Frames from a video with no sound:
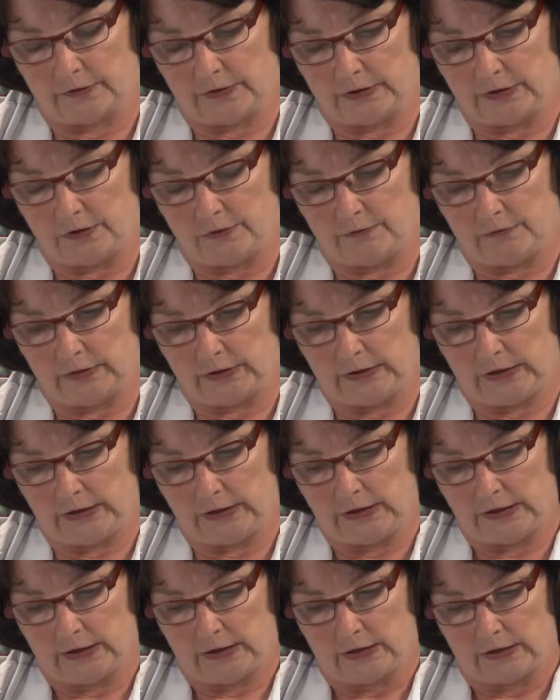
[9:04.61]
that you
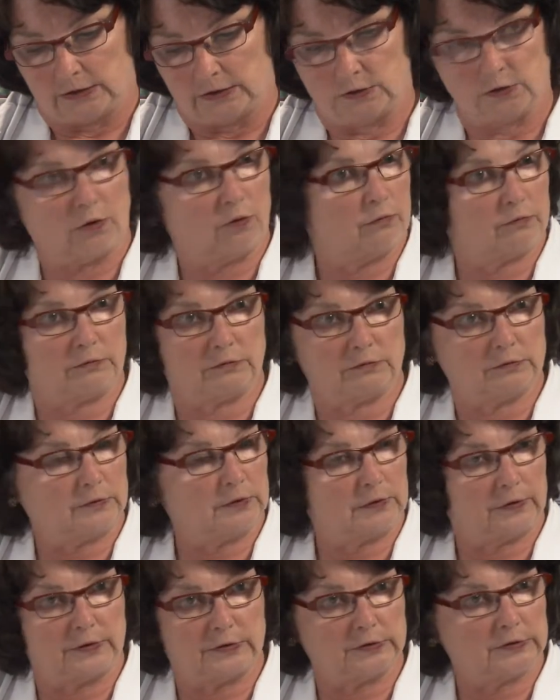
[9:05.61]
really don't
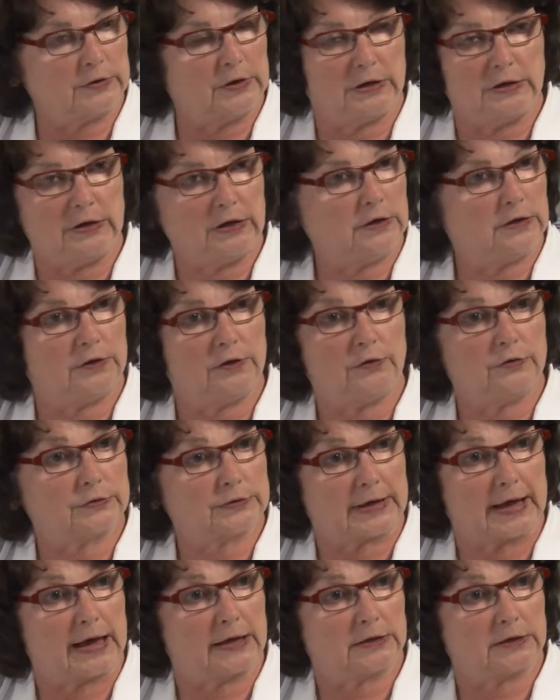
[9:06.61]
see a need to use
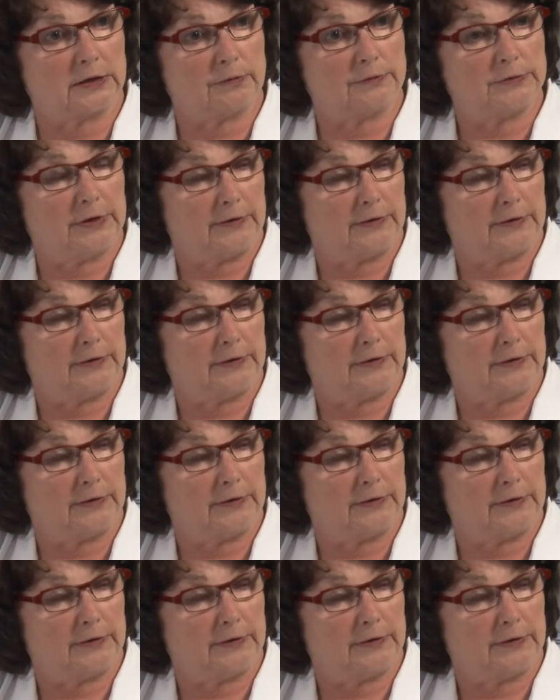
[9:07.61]
condoms,